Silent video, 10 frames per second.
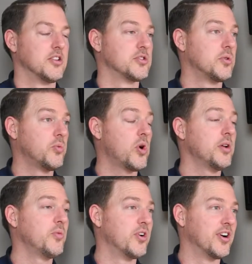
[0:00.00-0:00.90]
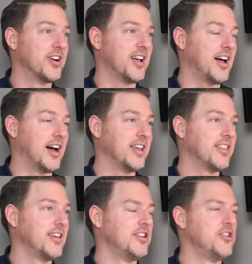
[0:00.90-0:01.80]
So in one word, I
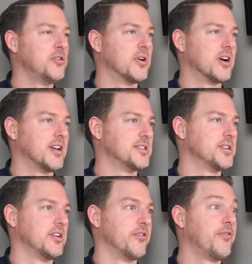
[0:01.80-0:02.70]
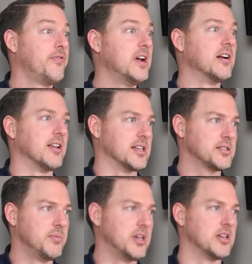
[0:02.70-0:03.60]
think you are considered fearless
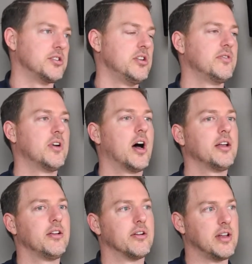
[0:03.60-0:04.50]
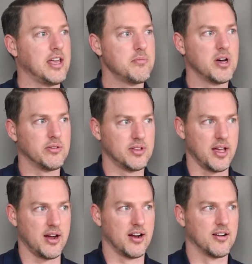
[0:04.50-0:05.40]
because you've gotten your name out
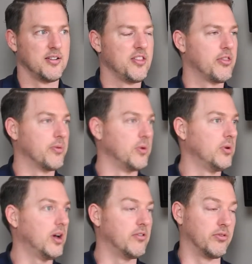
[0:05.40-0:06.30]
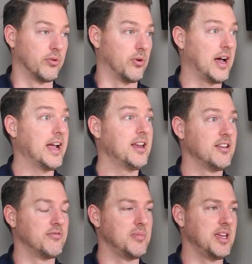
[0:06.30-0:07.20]
there through a variety
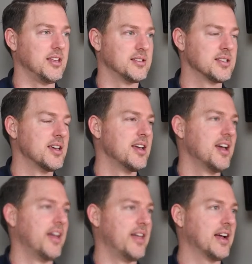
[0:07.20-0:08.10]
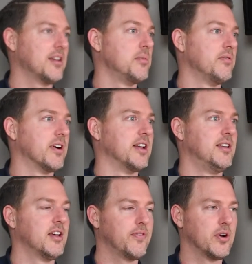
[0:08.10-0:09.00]
of means, and that can be very
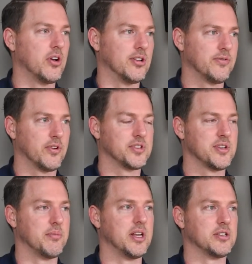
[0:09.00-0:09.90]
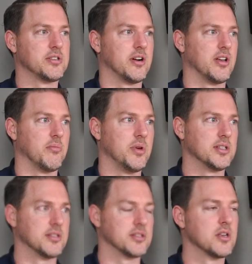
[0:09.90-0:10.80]
difficult for somebody starting a
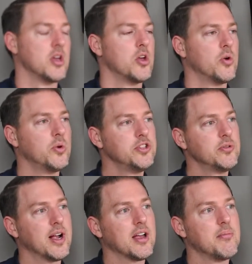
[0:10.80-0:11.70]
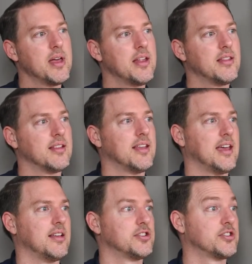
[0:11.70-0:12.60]
business. Mm-hmm. Would you recommend that
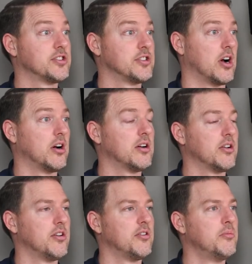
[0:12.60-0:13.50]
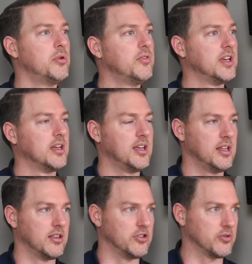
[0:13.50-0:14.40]
they start moving
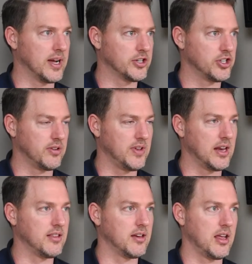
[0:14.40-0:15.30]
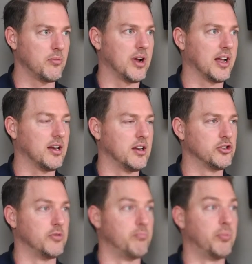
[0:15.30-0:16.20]
in the direction of getting the name
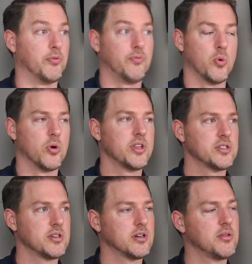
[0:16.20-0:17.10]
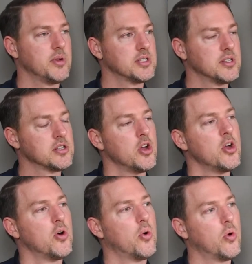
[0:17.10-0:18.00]
recognition before they start the business?
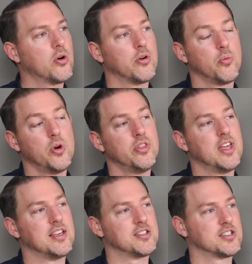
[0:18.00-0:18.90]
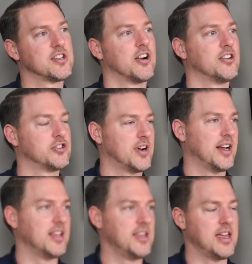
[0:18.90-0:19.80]
Or would they start trying
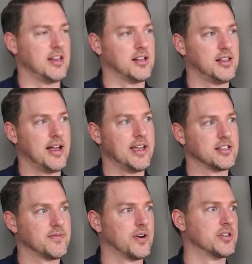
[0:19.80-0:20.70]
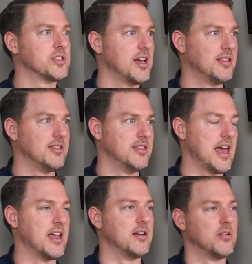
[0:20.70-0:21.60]
to gain clients first and
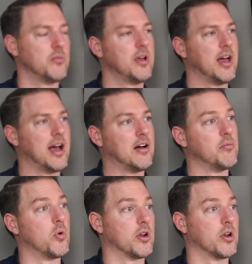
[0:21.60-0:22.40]
then have more